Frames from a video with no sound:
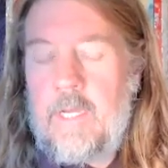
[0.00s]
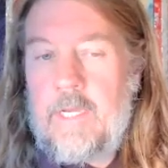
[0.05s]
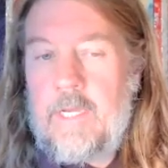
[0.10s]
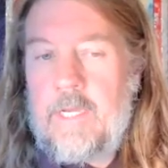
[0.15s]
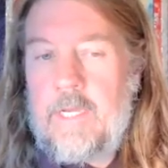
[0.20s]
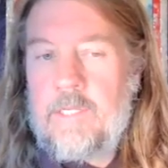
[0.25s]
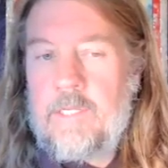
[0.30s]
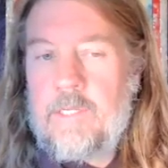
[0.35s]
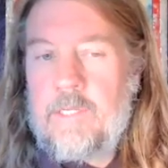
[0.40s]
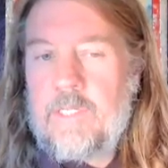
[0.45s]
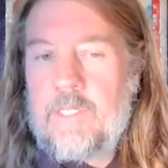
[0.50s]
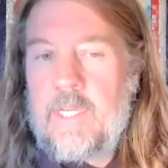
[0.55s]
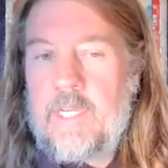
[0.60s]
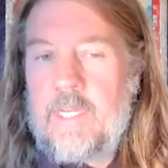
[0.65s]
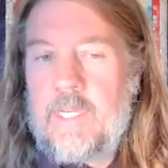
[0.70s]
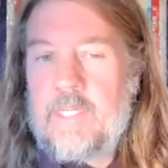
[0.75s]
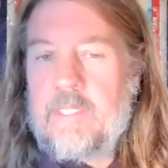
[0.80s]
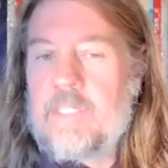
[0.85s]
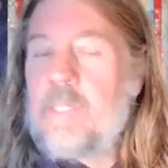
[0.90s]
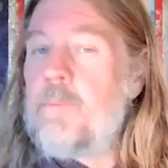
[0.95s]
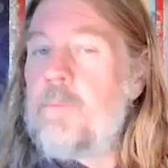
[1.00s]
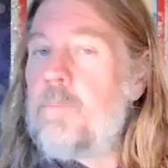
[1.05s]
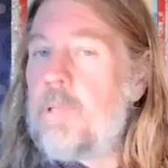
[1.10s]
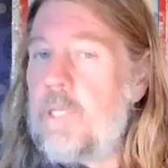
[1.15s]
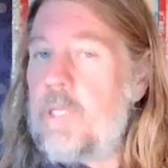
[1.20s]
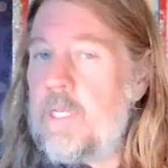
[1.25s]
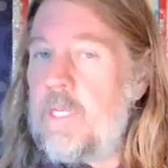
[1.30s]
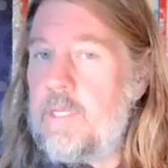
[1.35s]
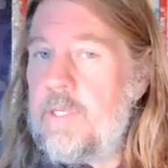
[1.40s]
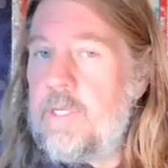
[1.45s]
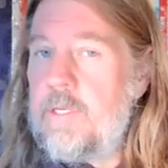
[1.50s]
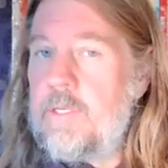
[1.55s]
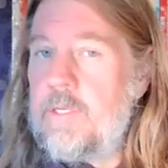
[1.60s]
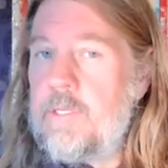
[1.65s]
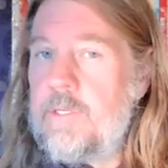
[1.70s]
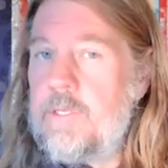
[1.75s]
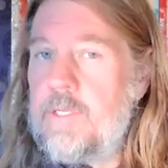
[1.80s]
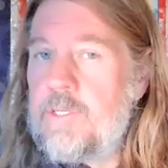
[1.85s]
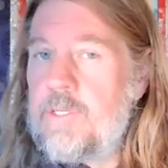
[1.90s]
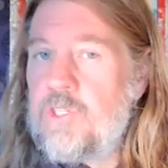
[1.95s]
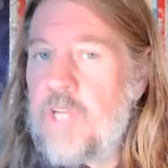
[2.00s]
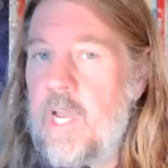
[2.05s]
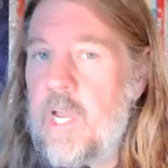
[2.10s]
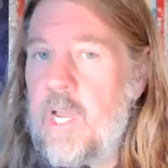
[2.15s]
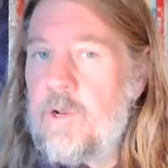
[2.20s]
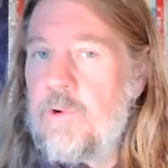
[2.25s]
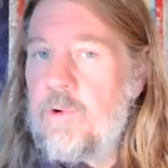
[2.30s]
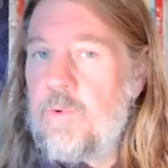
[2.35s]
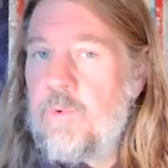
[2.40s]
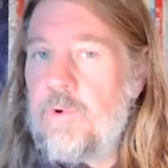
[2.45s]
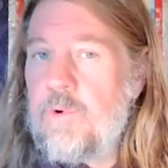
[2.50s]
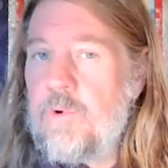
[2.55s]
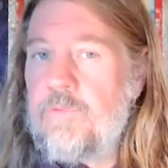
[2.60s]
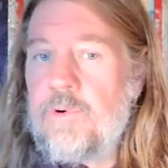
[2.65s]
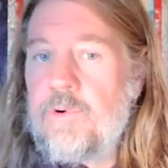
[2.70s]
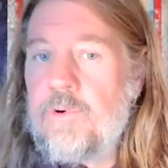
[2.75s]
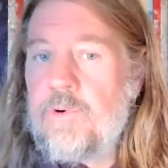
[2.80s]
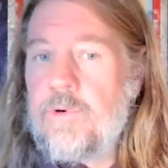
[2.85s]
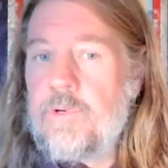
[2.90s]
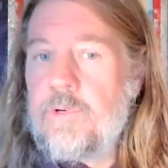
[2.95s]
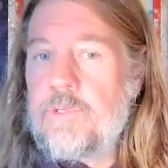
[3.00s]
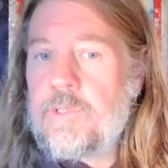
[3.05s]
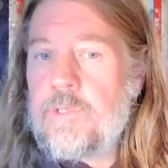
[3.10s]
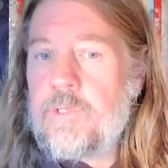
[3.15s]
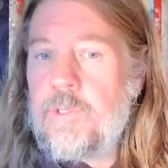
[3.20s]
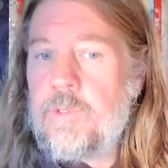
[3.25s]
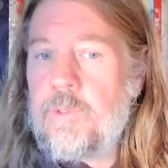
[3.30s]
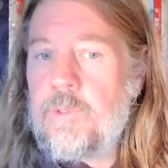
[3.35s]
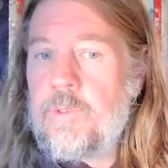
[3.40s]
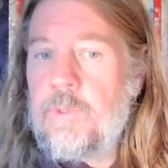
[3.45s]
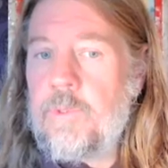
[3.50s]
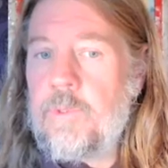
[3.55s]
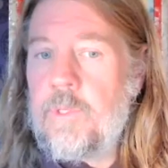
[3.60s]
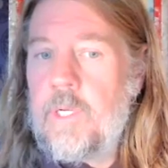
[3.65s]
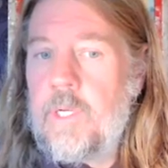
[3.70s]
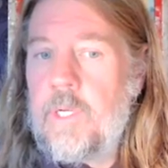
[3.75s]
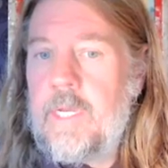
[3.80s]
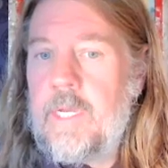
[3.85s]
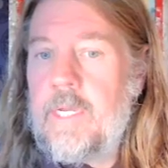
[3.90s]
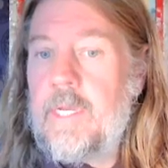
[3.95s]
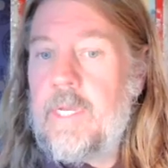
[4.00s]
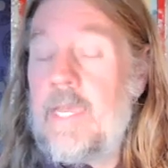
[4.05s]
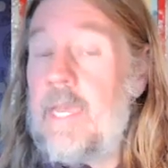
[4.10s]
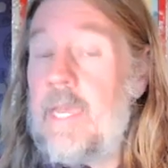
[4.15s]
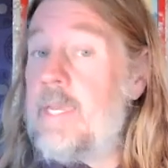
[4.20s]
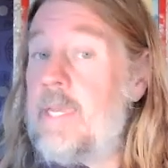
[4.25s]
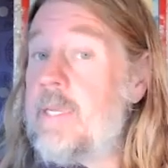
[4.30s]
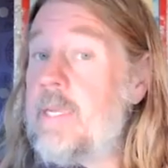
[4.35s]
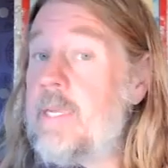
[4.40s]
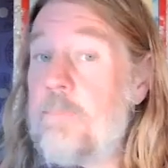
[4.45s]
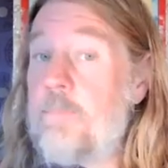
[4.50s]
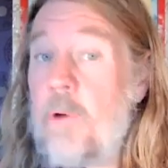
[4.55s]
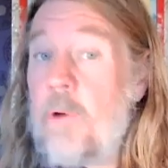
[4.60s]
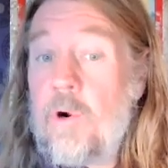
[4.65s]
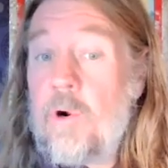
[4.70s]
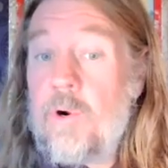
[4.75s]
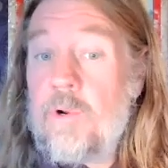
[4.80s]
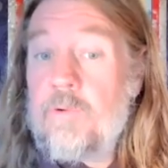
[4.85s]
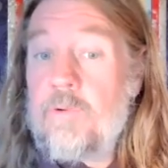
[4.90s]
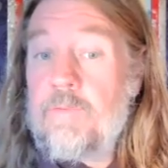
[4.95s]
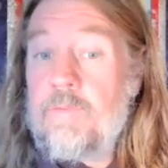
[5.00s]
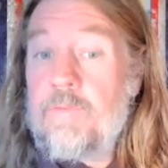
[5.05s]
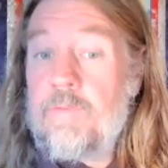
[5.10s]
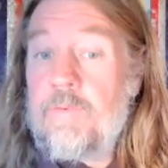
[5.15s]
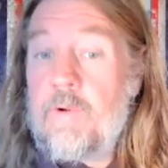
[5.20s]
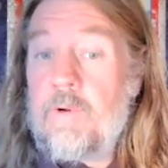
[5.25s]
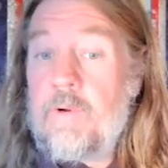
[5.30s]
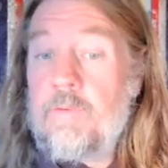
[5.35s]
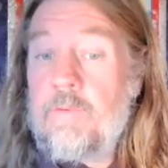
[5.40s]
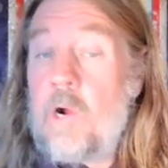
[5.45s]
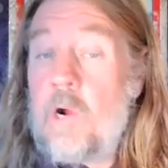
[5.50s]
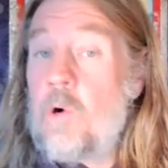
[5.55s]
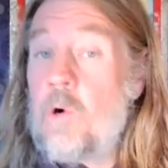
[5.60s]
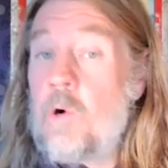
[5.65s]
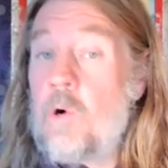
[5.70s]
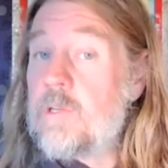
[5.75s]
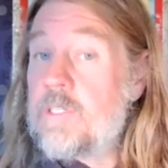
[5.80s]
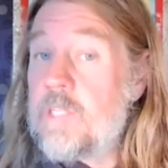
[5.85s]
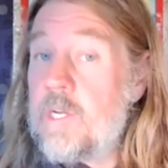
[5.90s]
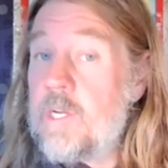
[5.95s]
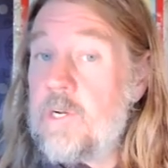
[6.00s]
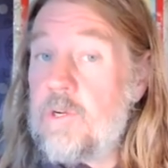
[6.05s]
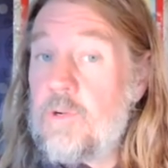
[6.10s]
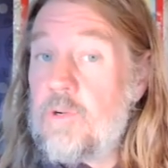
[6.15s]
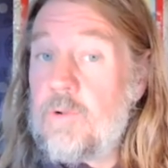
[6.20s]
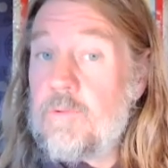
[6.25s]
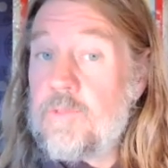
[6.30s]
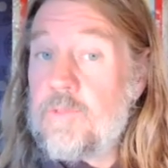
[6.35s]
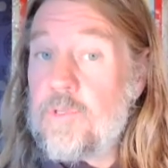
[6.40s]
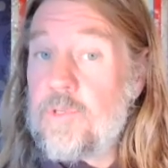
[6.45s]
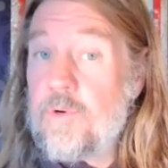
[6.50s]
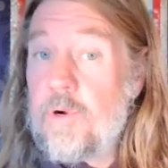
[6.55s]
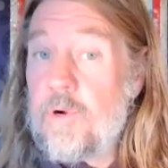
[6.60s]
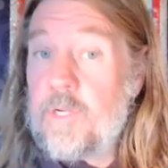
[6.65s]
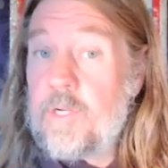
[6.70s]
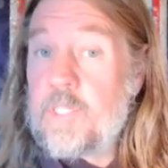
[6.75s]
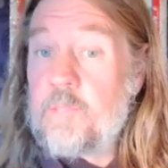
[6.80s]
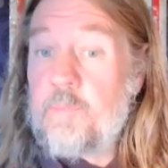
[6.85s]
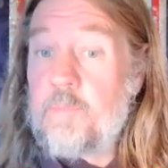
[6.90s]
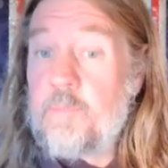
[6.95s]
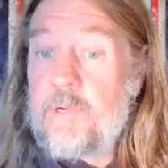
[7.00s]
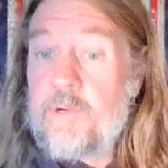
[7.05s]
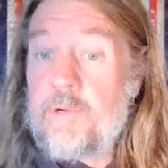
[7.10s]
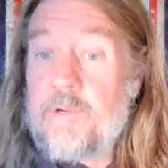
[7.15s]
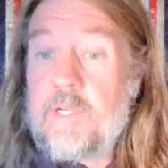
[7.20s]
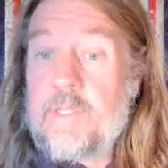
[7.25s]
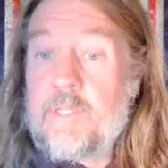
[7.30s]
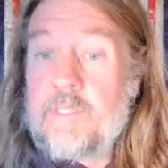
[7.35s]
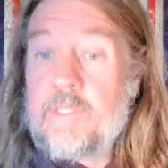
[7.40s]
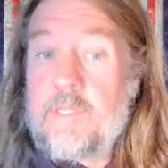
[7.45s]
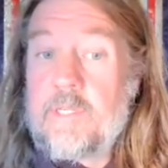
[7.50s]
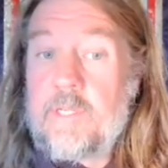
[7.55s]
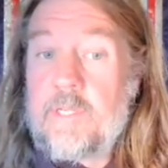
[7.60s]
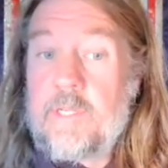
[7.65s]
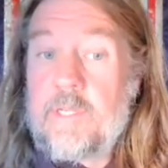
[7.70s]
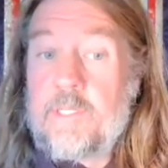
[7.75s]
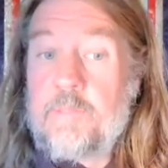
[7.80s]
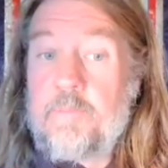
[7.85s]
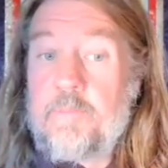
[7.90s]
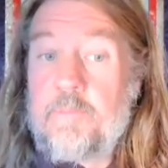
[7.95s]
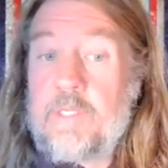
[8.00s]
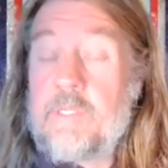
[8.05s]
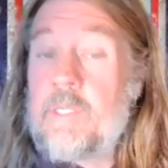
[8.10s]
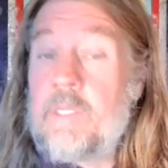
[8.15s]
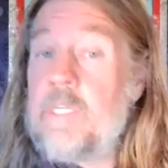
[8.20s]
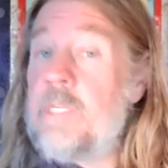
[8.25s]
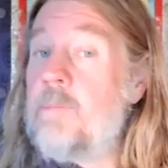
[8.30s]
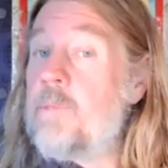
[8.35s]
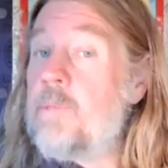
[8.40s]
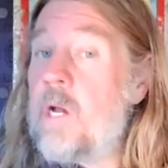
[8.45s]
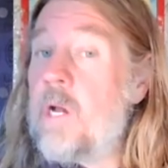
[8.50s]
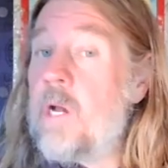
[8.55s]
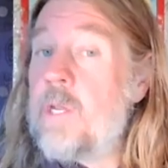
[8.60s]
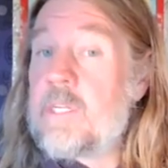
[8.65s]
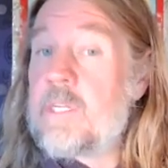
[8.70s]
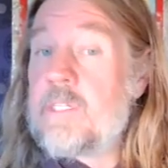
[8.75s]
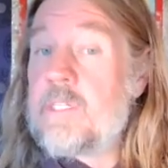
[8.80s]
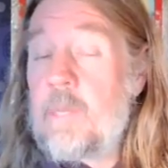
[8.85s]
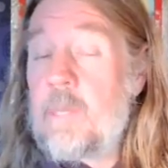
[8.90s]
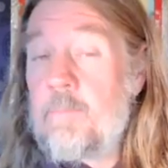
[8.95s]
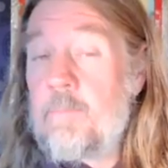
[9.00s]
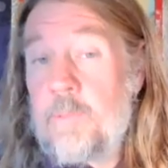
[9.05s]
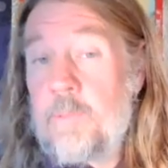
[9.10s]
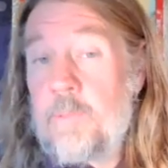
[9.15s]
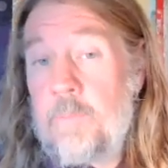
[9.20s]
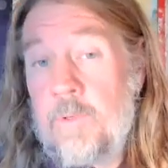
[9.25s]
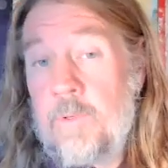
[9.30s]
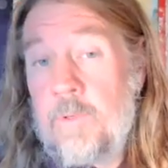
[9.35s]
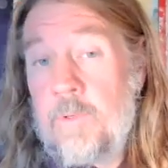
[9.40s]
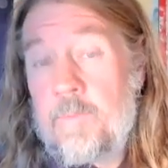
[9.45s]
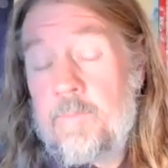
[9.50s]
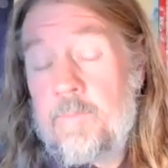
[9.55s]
And to say it simply, the shadow refers to any part of ourselves or our experience that has been deemed unacceptable.